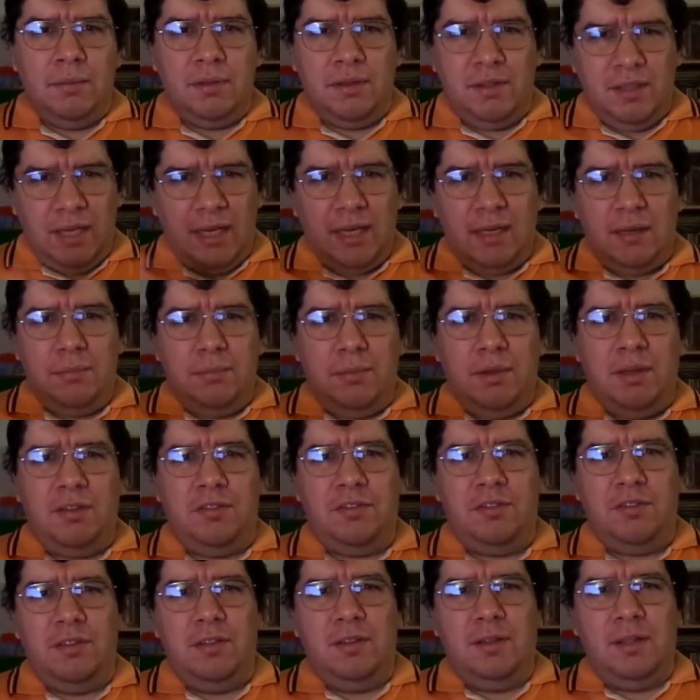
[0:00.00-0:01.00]
But the
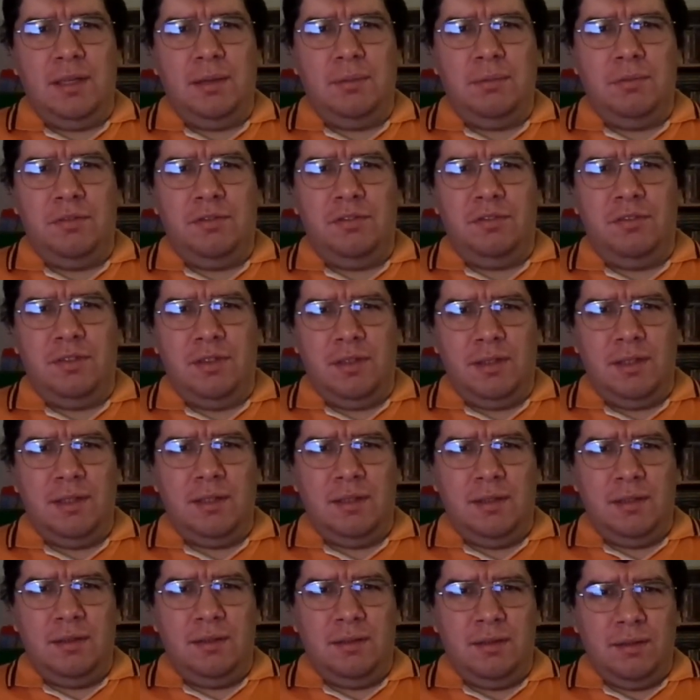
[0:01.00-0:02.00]
animation that was
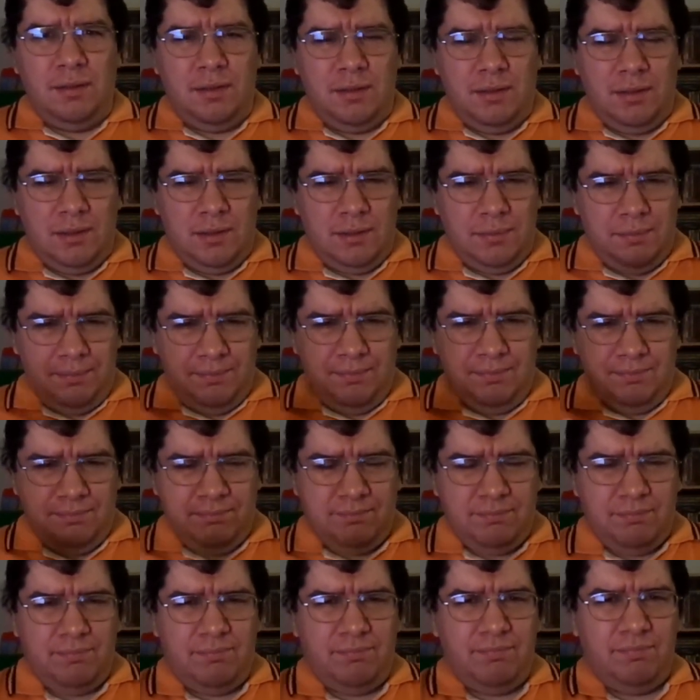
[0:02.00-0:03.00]
done
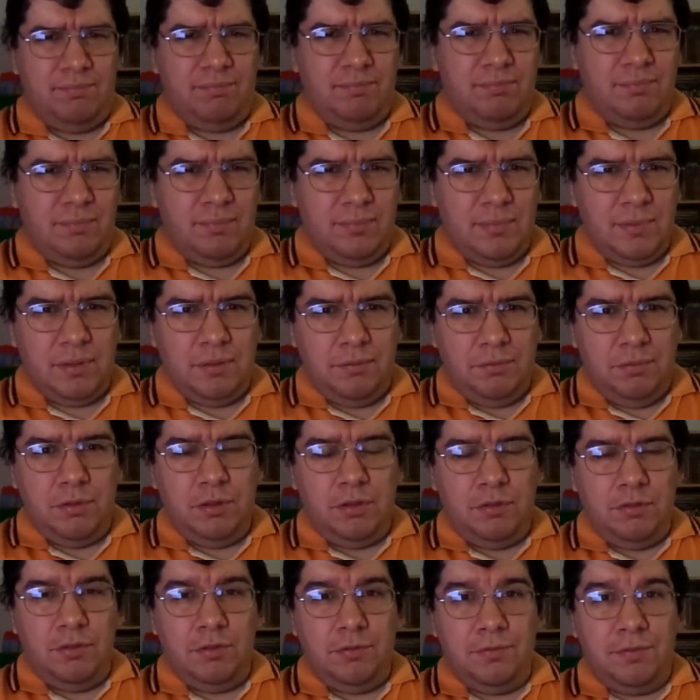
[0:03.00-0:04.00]

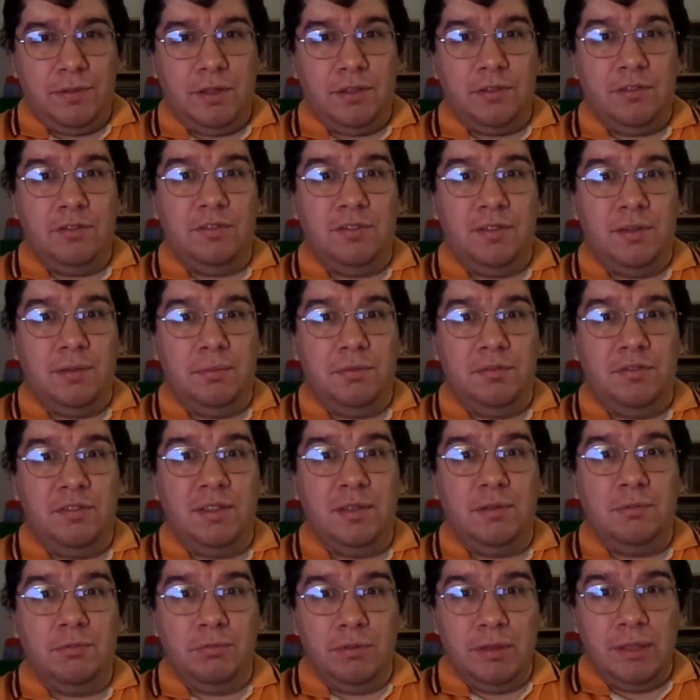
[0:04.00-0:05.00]
for the
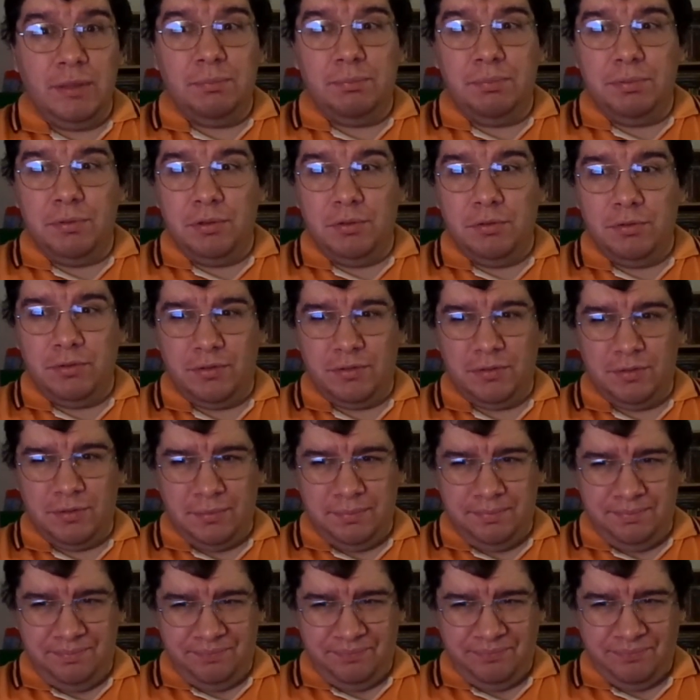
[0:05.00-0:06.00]
2017
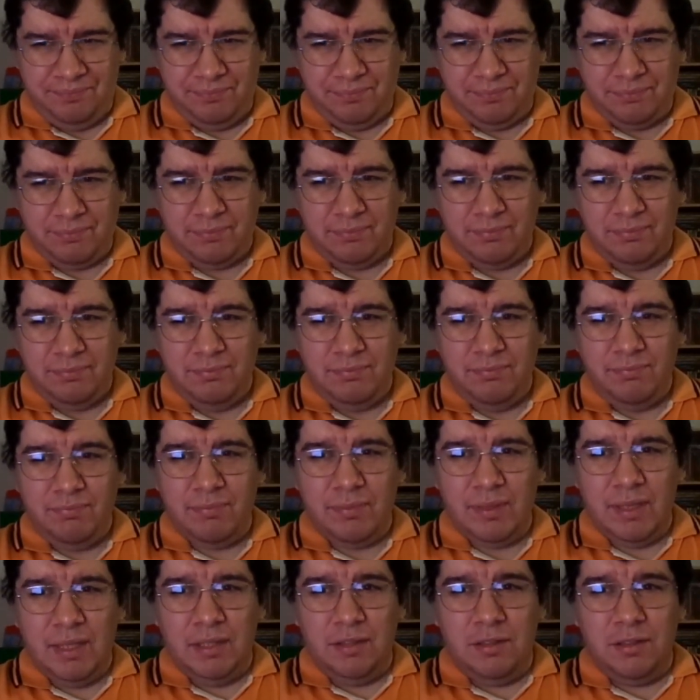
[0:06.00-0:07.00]
reboot,
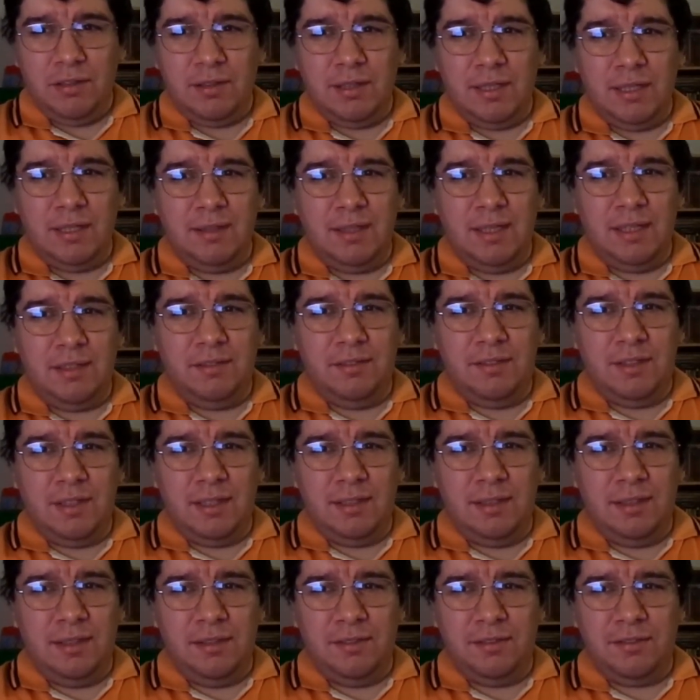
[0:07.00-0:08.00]
it looked like they'd
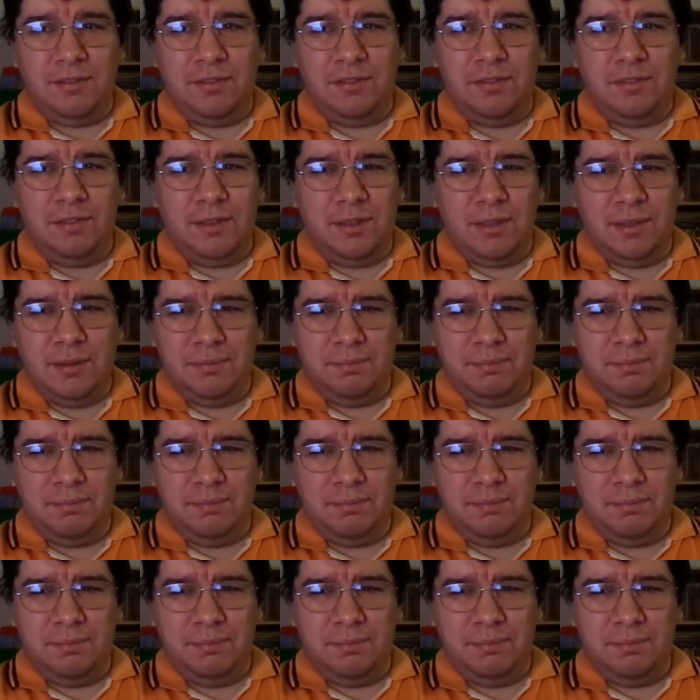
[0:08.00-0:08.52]
done this,